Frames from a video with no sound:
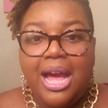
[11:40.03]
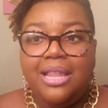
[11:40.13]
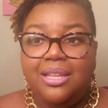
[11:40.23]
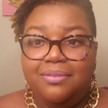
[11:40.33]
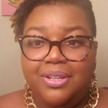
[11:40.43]

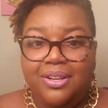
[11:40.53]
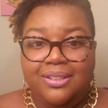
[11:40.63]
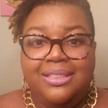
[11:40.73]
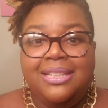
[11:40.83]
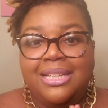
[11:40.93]
I love y'all.
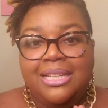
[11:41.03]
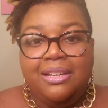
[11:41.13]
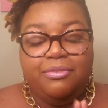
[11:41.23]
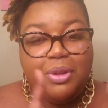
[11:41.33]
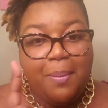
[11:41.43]

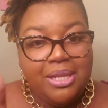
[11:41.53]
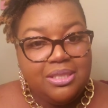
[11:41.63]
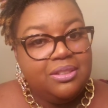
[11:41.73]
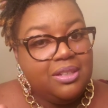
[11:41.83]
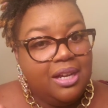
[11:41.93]
Nobody
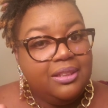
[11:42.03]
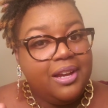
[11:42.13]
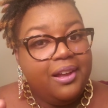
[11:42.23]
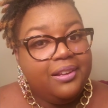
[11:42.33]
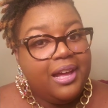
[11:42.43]
told
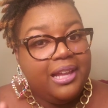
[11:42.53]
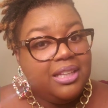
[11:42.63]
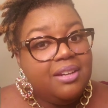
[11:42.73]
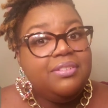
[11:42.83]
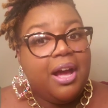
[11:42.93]
y'all I
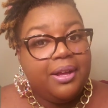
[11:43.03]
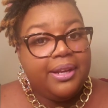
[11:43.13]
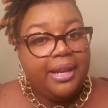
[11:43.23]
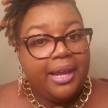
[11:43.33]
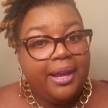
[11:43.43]
love y'all
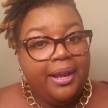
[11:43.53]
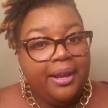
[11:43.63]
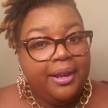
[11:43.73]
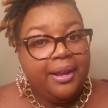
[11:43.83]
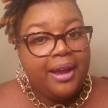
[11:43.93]
today.
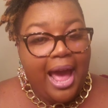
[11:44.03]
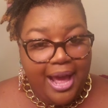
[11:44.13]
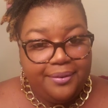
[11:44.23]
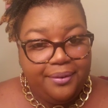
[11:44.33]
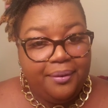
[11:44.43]

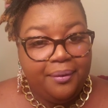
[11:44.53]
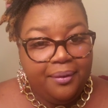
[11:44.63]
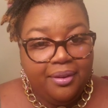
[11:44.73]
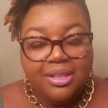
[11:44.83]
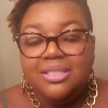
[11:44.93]
I did.
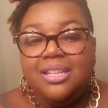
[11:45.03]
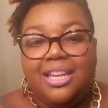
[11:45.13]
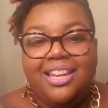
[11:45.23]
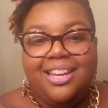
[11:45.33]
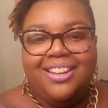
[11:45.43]

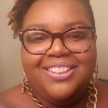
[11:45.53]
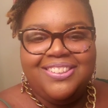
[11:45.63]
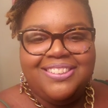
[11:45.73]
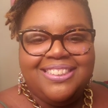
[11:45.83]
Take care.